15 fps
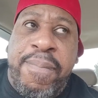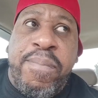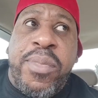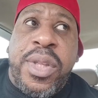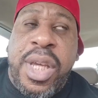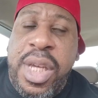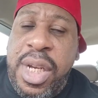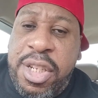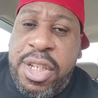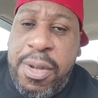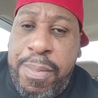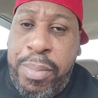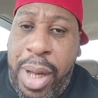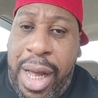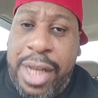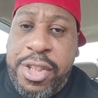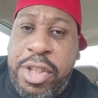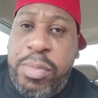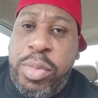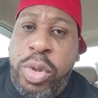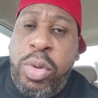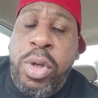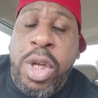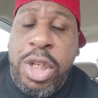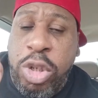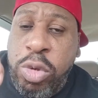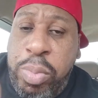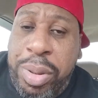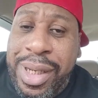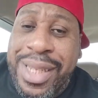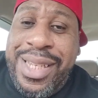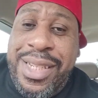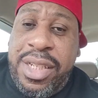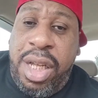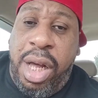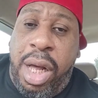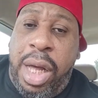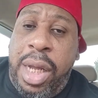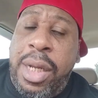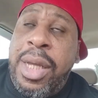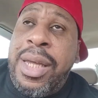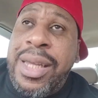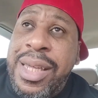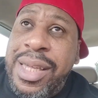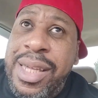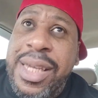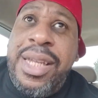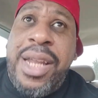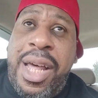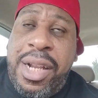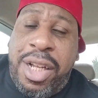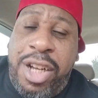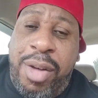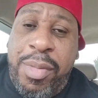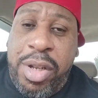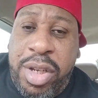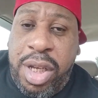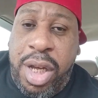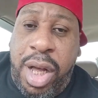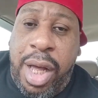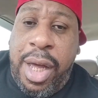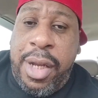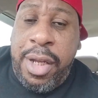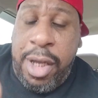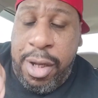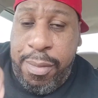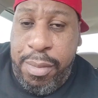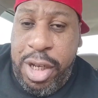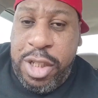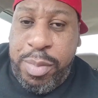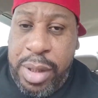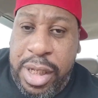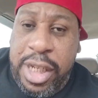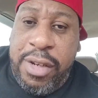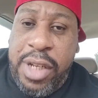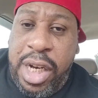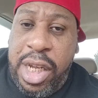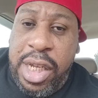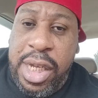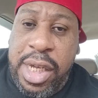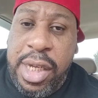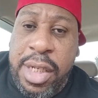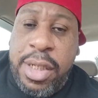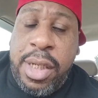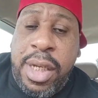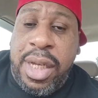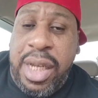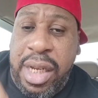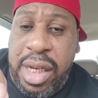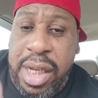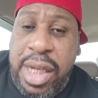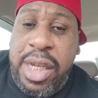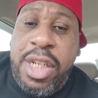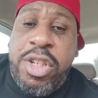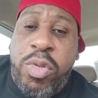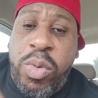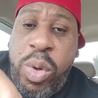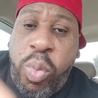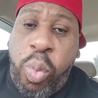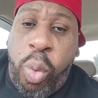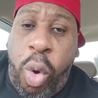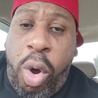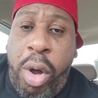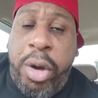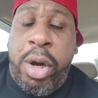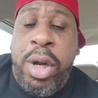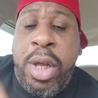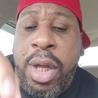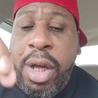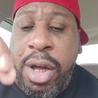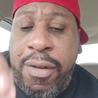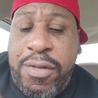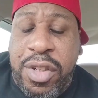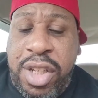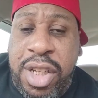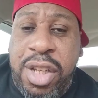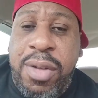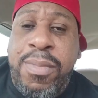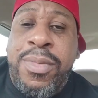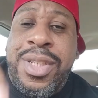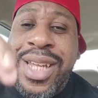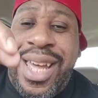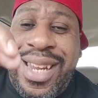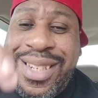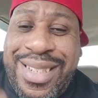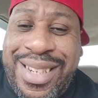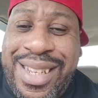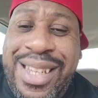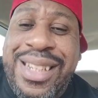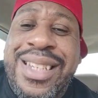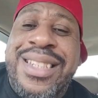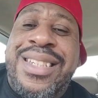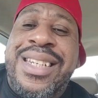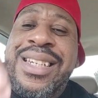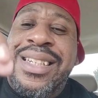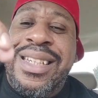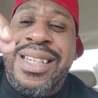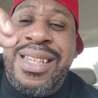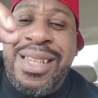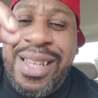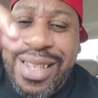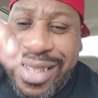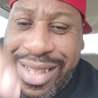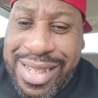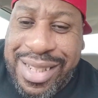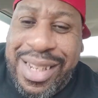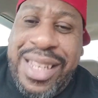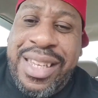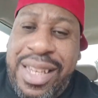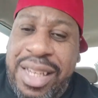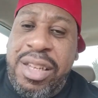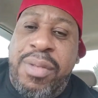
it is impossible to please God. He that cometh to God must believe that he is and he is a rewarder of them that diligently seek him.